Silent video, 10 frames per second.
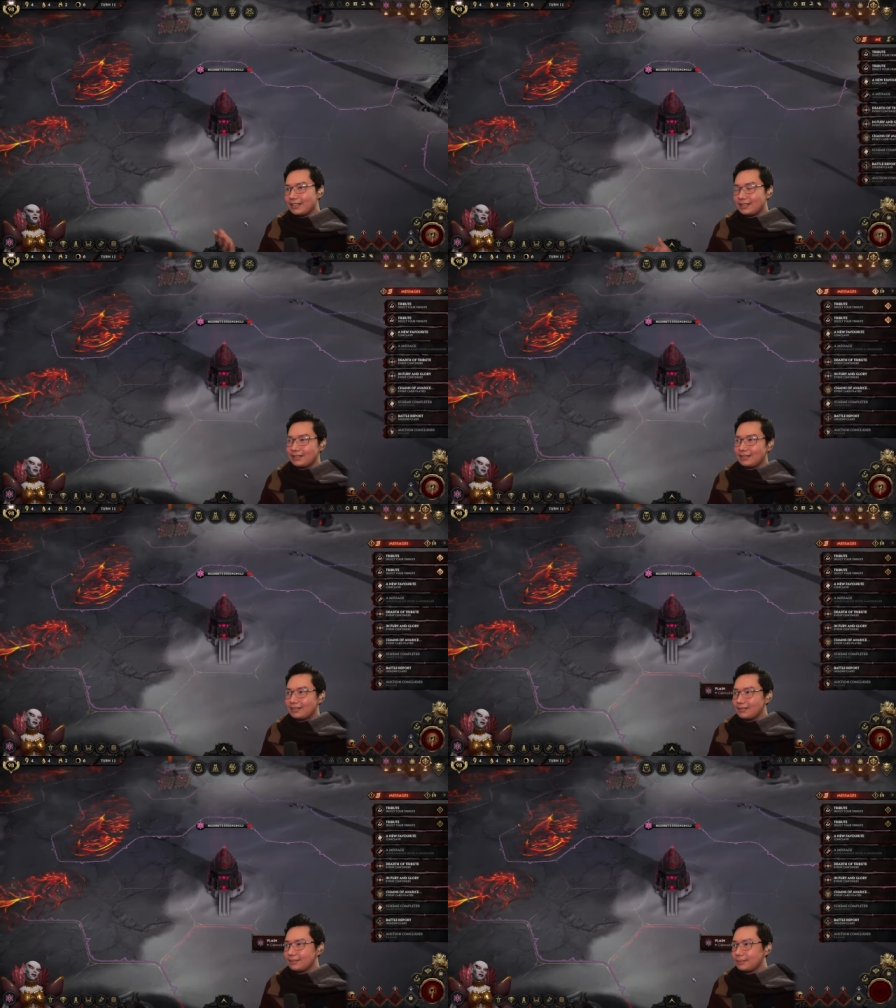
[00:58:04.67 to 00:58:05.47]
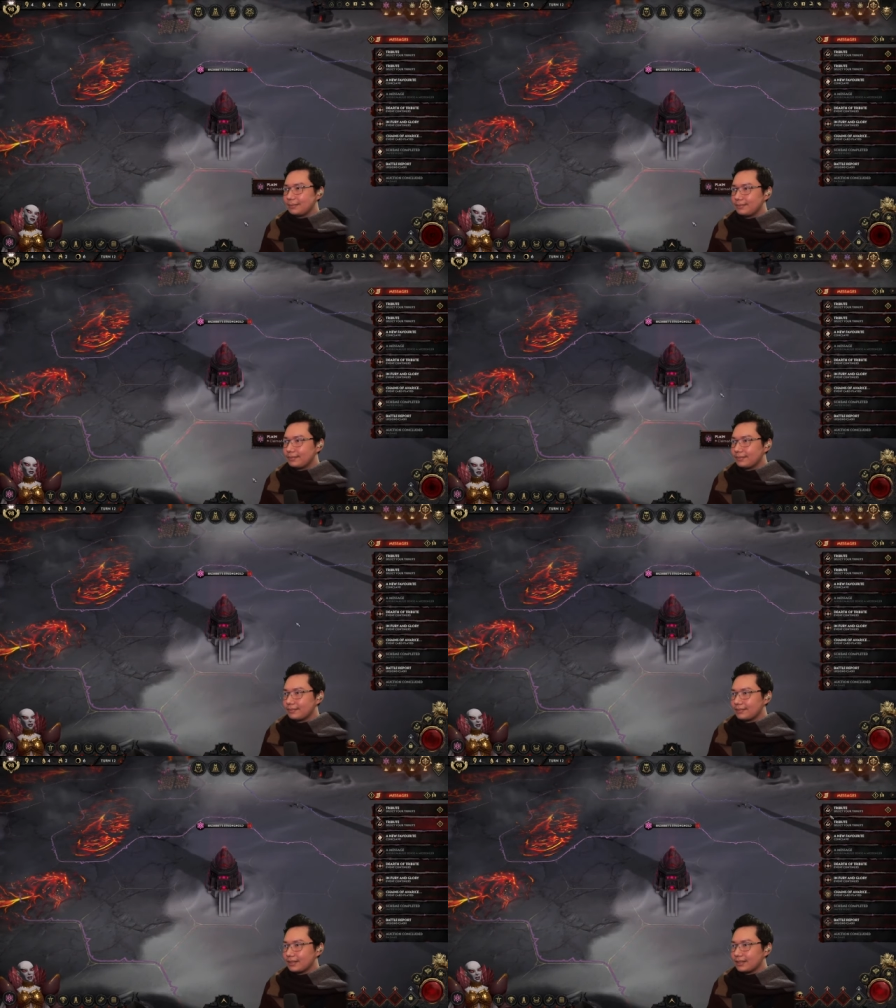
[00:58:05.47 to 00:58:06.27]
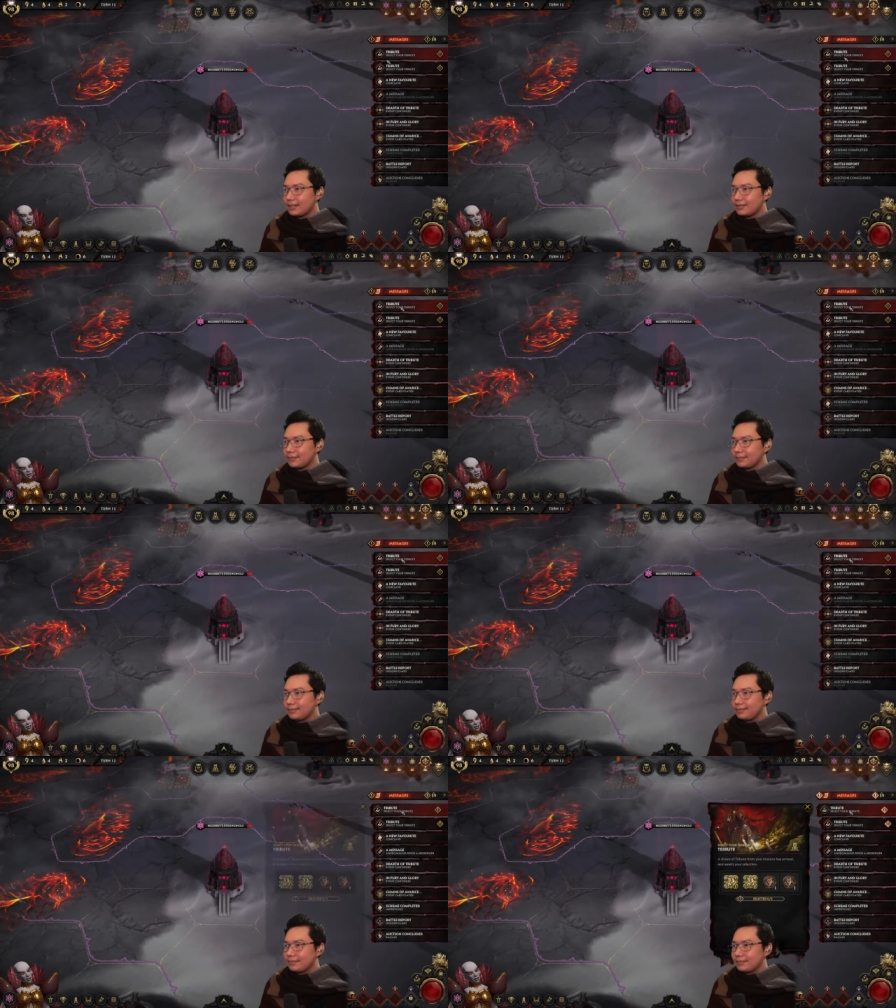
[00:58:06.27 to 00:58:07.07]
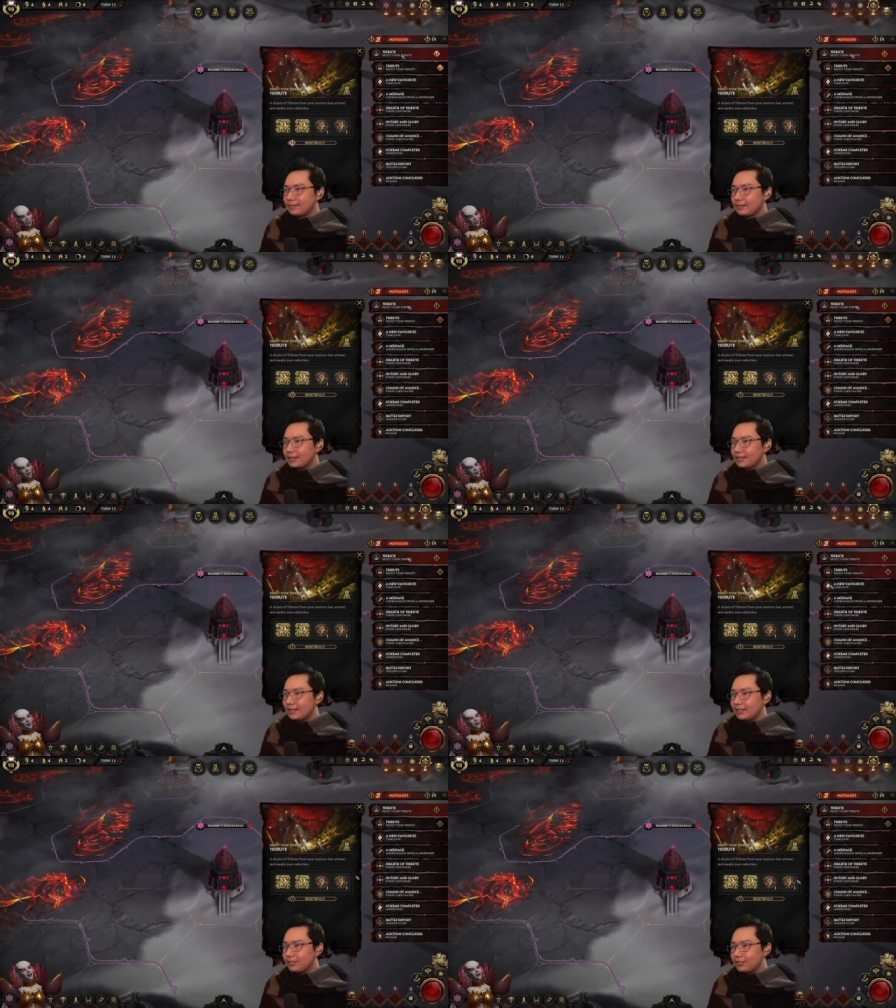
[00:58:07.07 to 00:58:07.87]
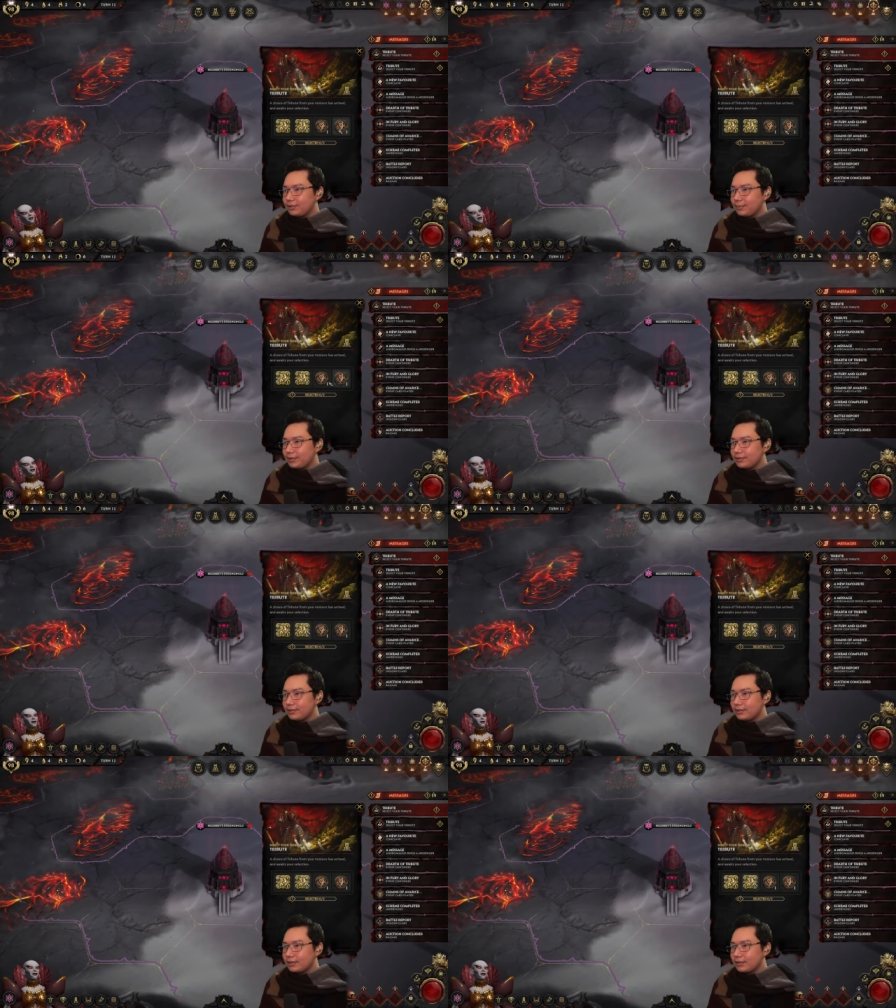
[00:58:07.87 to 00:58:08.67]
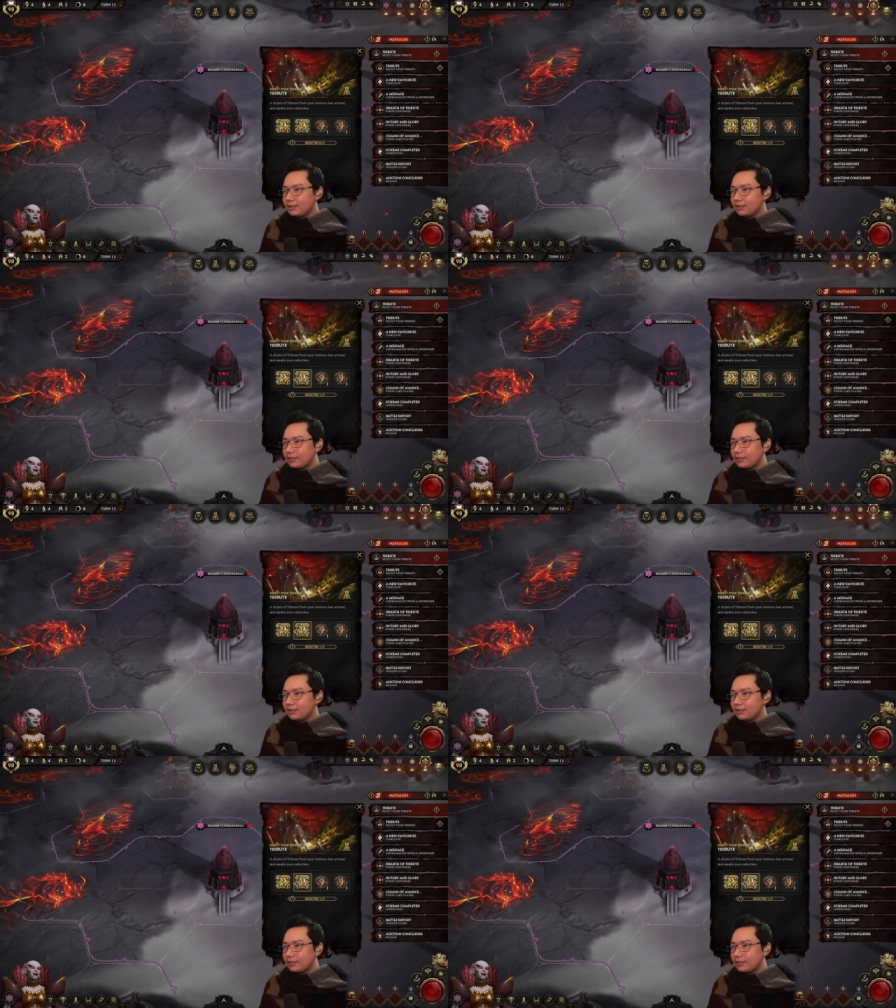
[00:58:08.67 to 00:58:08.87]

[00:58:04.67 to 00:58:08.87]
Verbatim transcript: it. You know? Select a tribute.